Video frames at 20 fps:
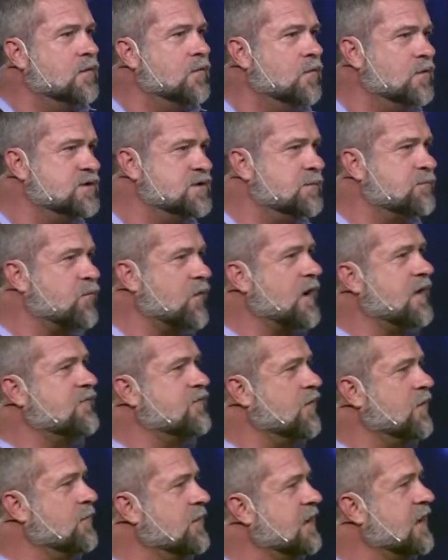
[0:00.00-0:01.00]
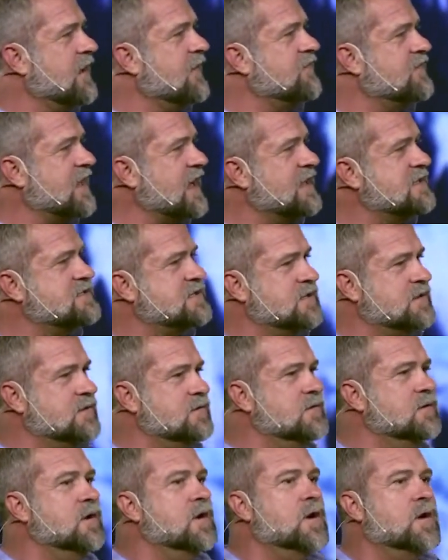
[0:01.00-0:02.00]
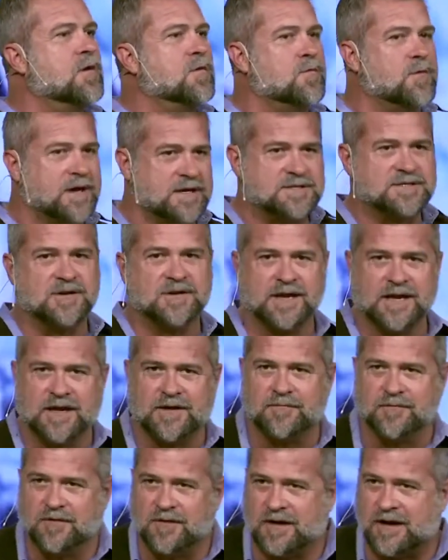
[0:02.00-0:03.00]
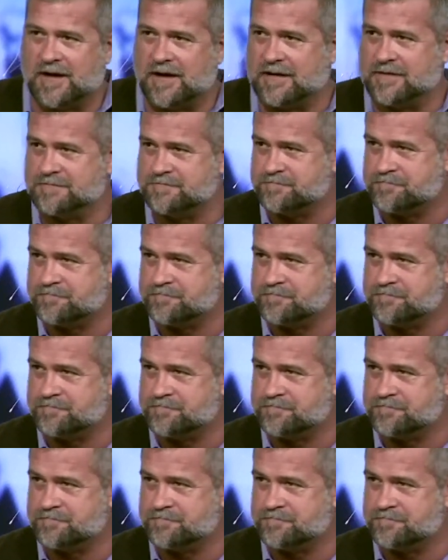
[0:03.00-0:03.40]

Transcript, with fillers: Would you pray for me? If that's you, raise your hand real high.